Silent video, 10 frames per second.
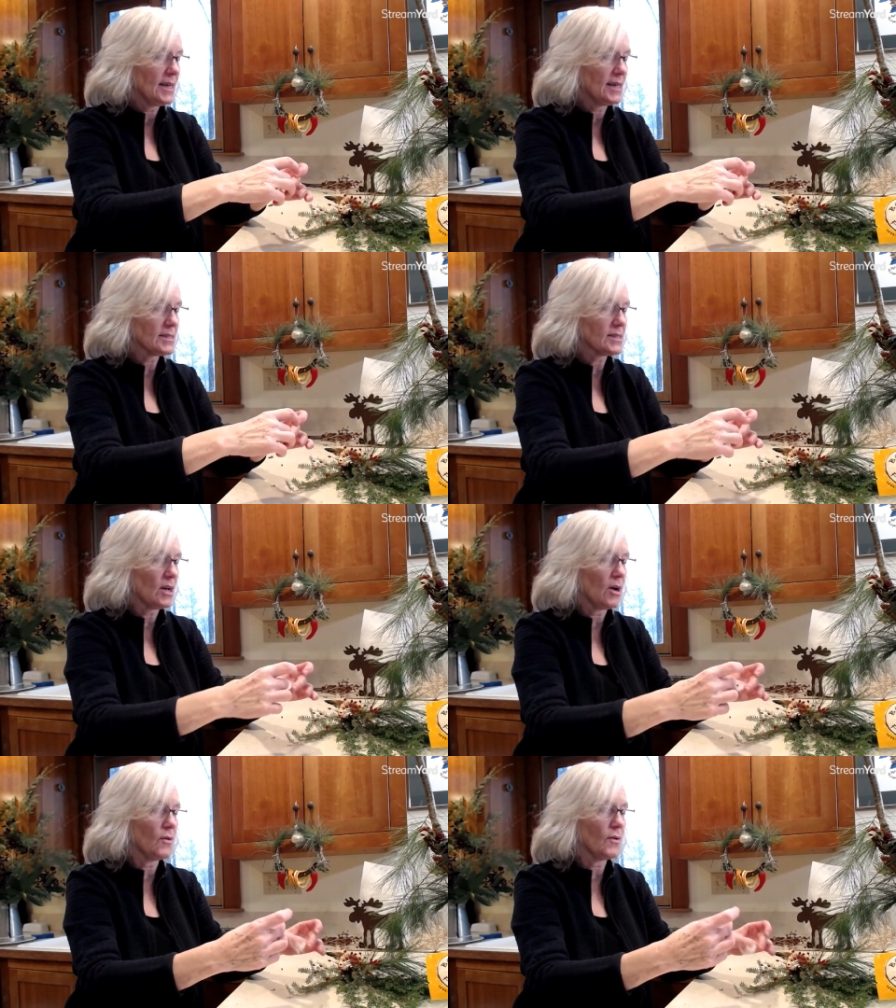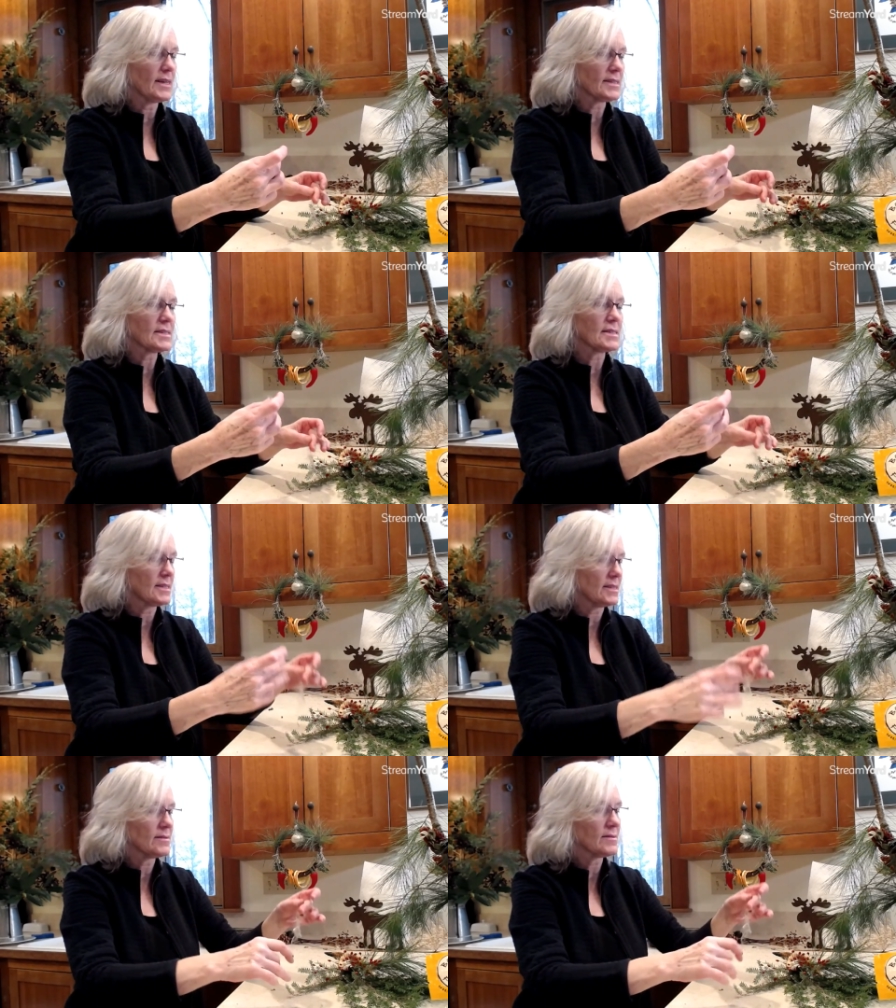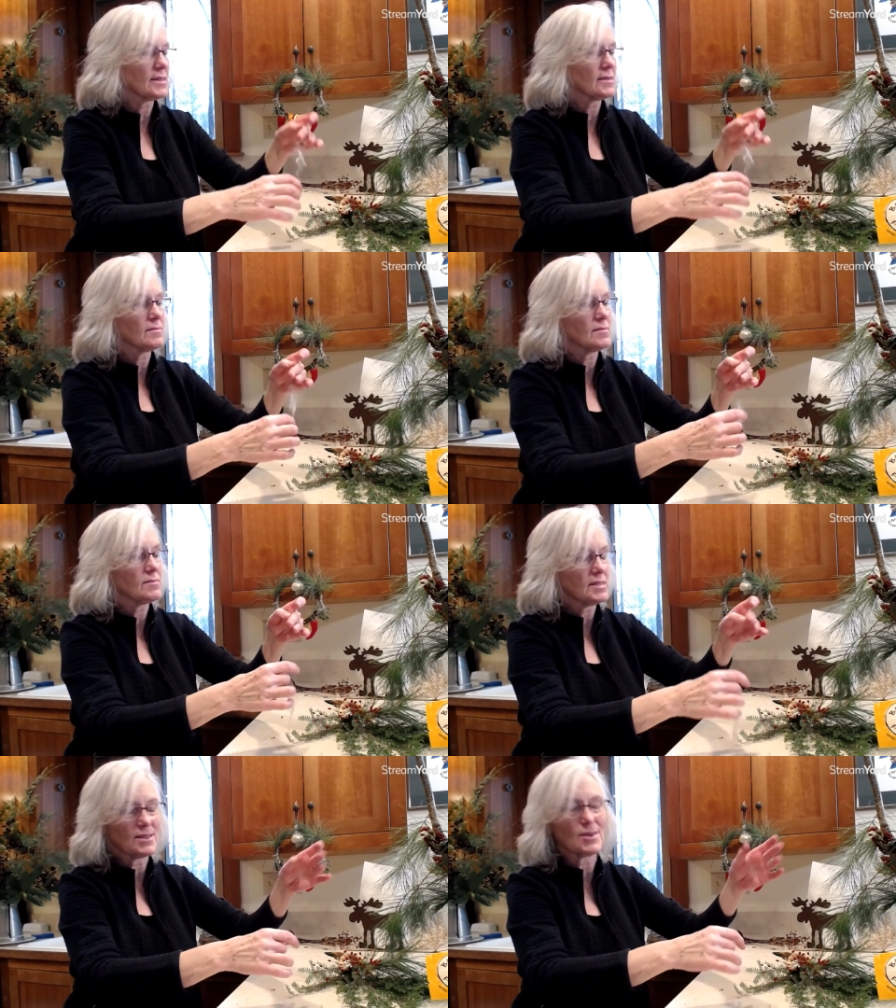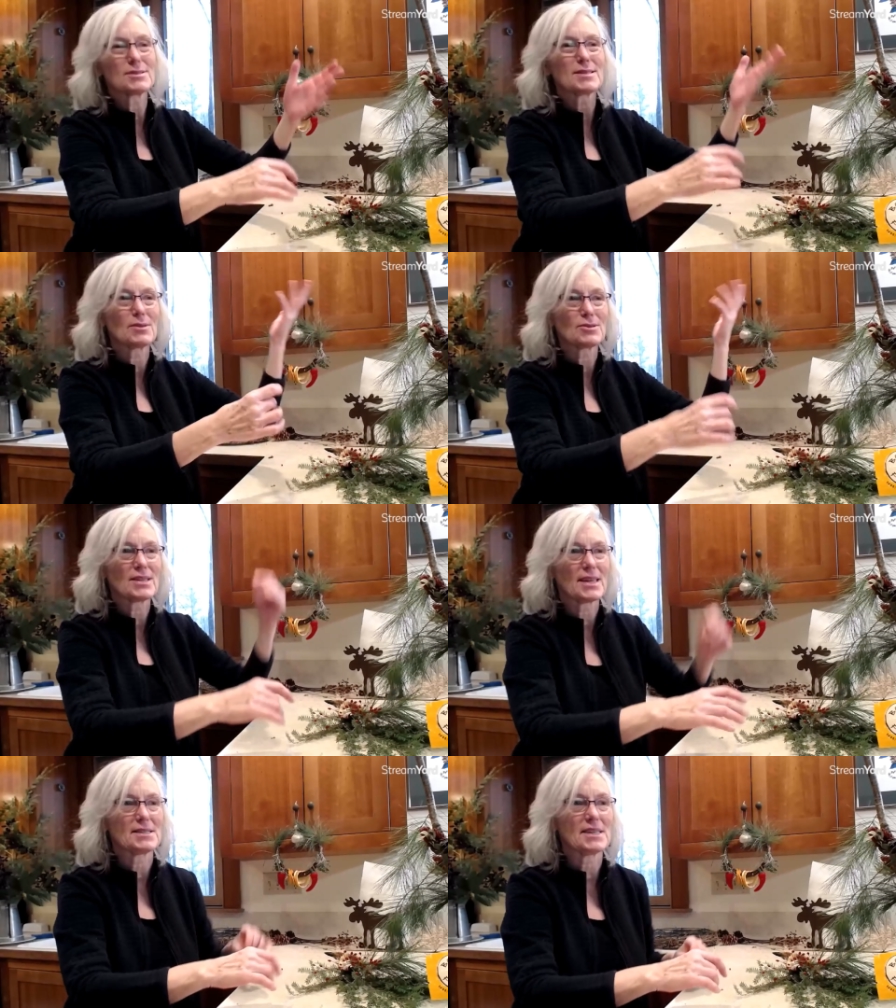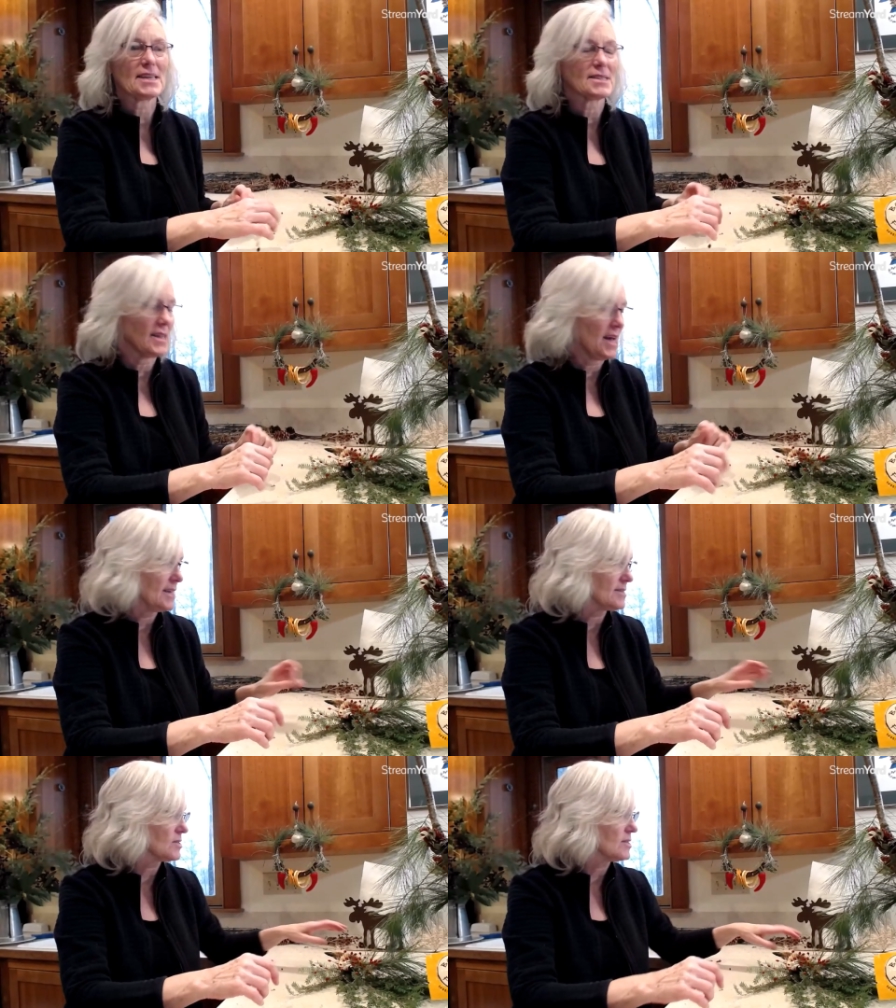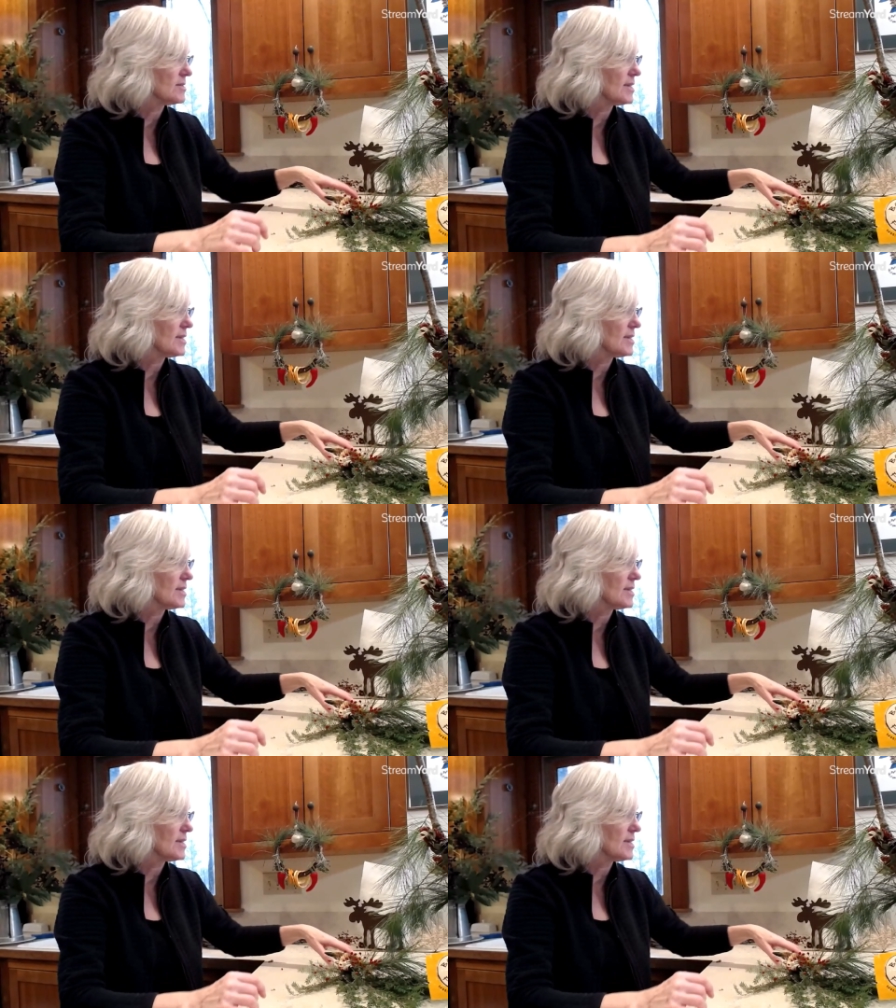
And so it's, similar to like a dandelion